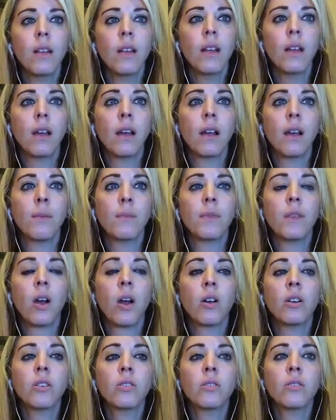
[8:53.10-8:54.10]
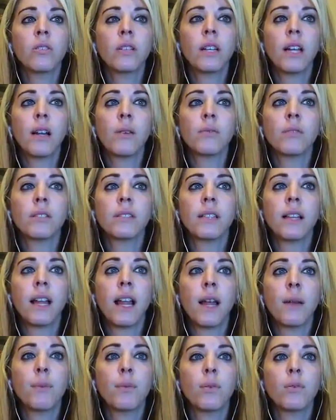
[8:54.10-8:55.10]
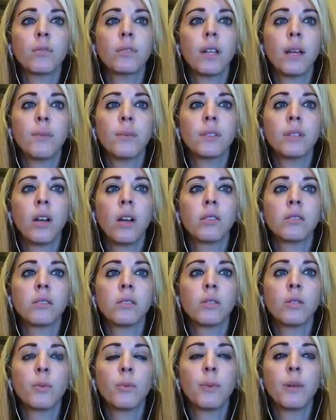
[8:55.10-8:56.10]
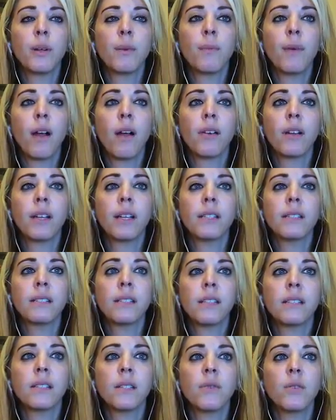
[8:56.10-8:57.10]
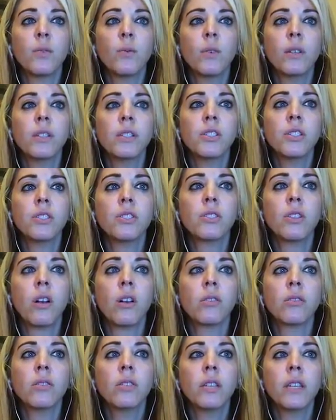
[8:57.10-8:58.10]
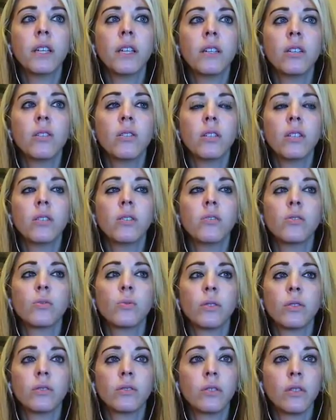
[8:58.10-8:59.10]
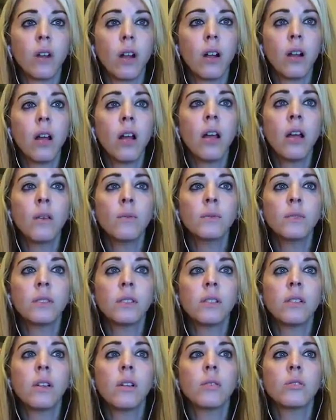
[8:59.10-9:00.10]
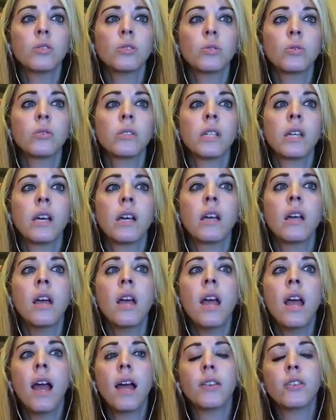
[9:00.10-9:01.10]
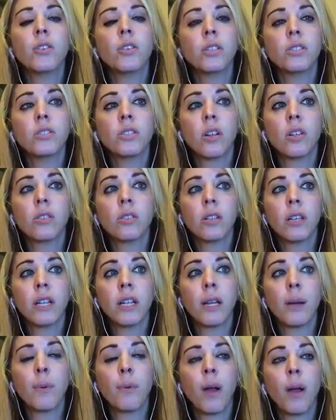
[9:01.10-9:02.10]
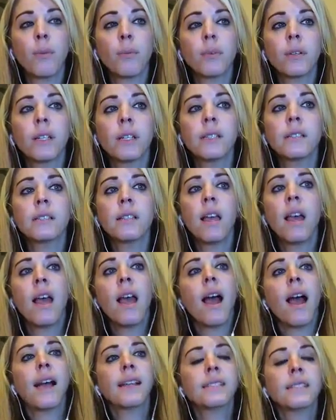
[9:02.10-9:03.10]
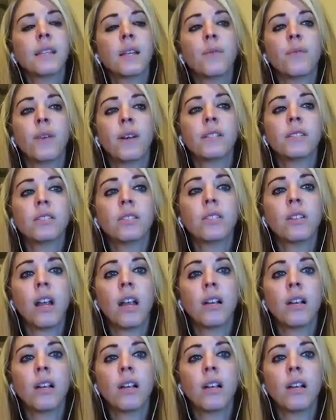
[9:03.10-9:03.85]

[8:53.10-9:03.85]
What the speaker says: The article that I had pulled up, it talks a little bit about it. It says if you want to just start looking, you can use Realtor.com, Zillow, Trulia, and you can start looking at properties. As an investor, I